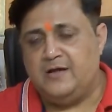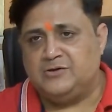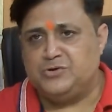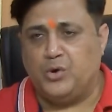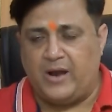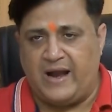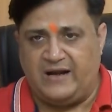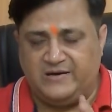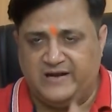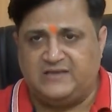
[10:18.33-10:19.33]
So
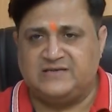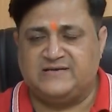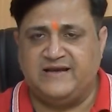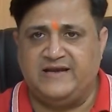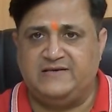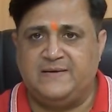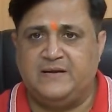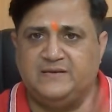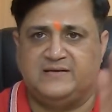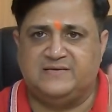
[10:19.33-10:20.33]
at this stage
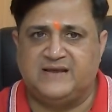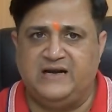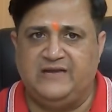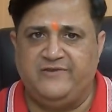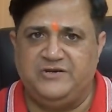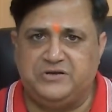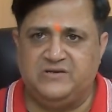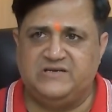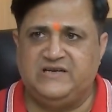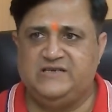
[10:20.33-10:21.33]
the cell
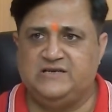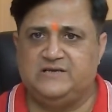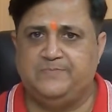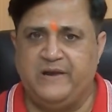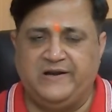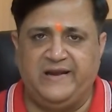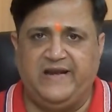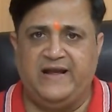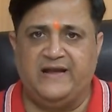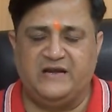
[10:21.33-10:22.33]
division ceases.
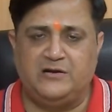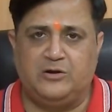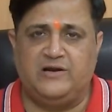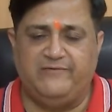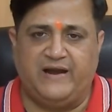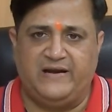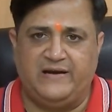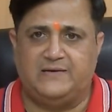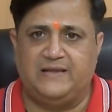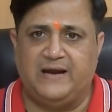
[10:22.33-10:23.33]
Bacteria cannot divide
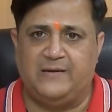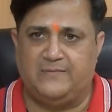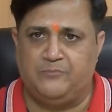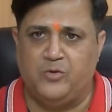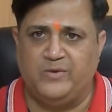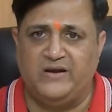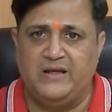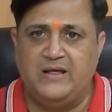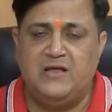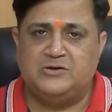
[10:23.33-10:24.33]
at that moment.
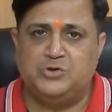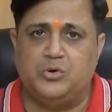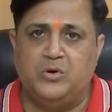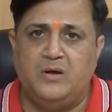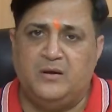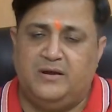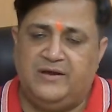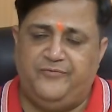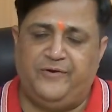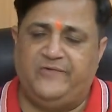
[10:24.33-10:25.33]
So
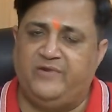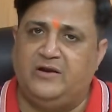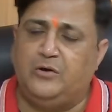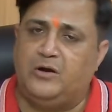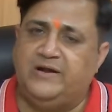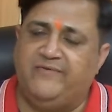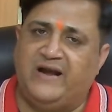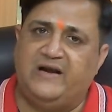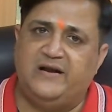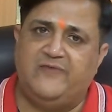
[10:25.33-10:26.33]
if it will not
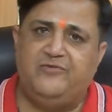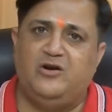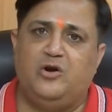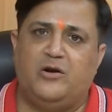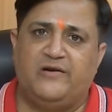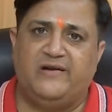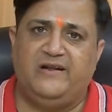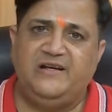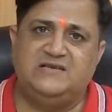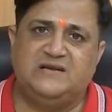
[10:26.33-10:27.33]
divide, it will not
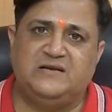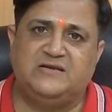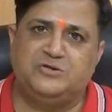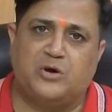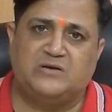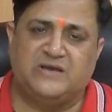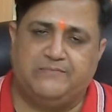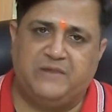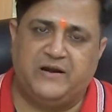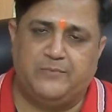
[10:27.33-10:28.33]
release its toxic
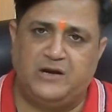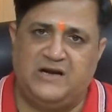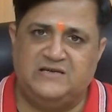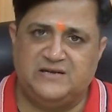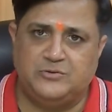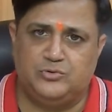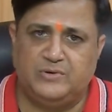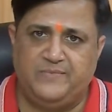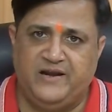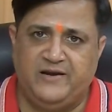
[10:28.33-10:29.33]
metabolites into
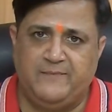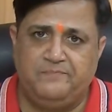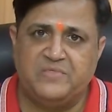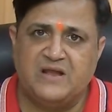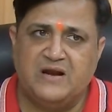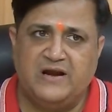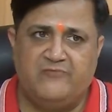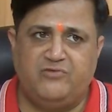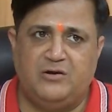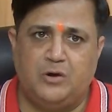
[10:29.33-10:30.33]
the medium.
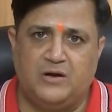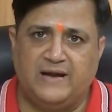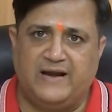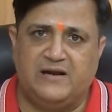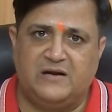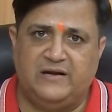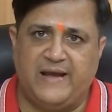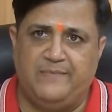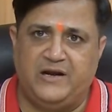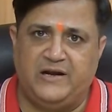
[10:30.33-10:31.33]
It will not get
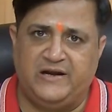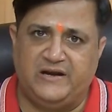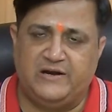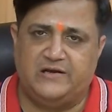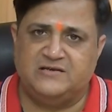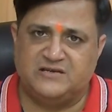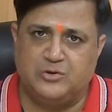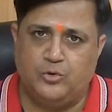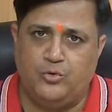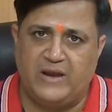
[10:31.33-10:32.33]
contaminated. It is
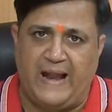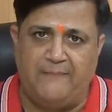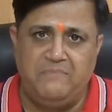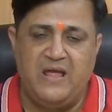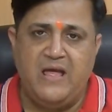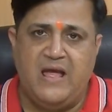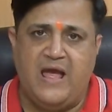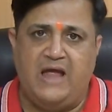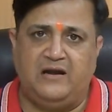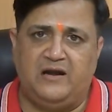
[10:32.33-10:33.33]
screw cap,
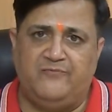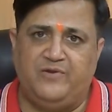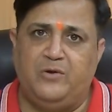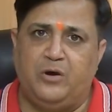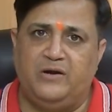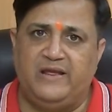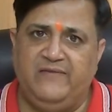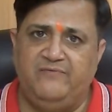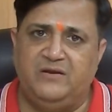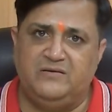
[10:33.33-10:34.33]
and it will not,
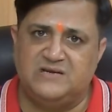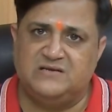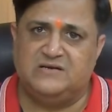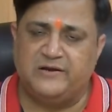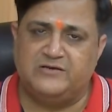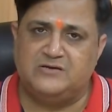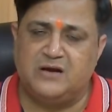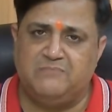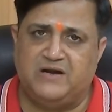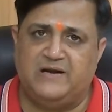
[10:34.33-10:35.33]
even since it is
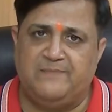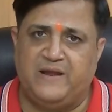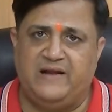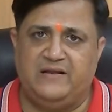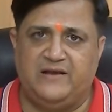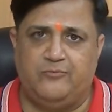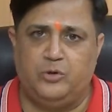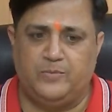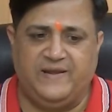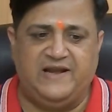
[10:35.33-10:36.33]
not multiplying, there
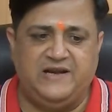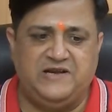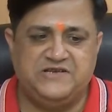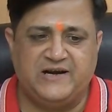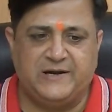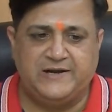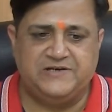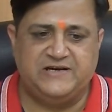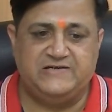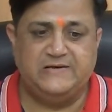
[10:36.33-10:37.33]
won't be any genetic
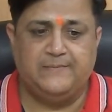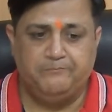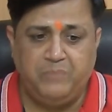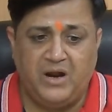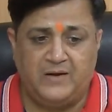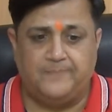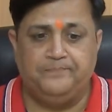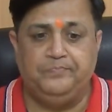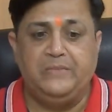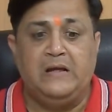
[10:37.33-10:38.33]
change. But
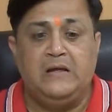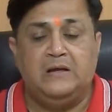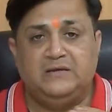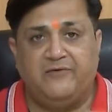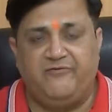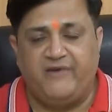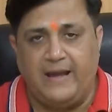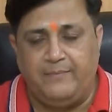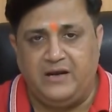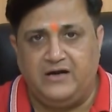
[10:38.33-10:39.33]
the
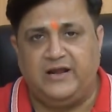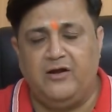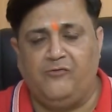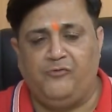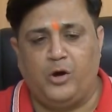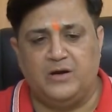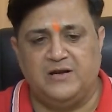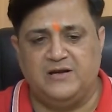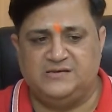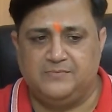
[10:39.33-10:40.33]
viability of
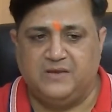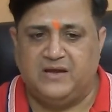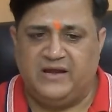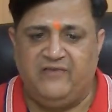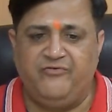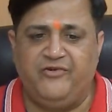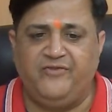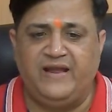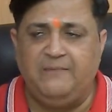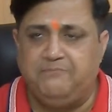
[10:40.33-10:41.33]
organism in
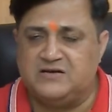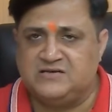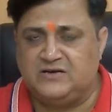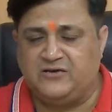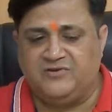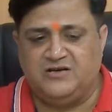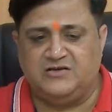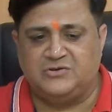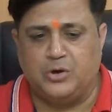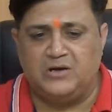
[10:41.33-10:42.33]
15% of
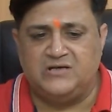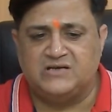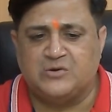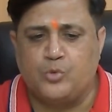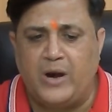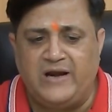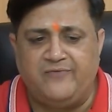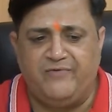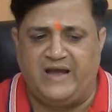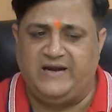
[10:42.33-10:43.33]
glycerol is quite
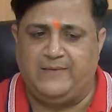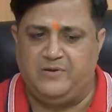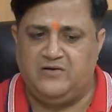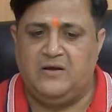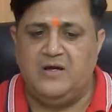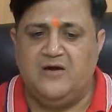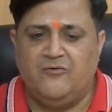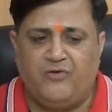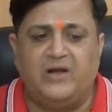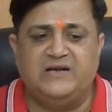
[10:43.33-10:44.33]
variable.
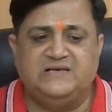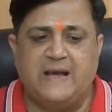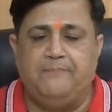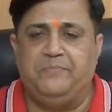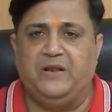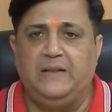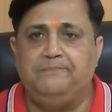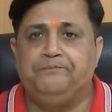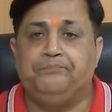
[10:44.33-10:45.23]
For example,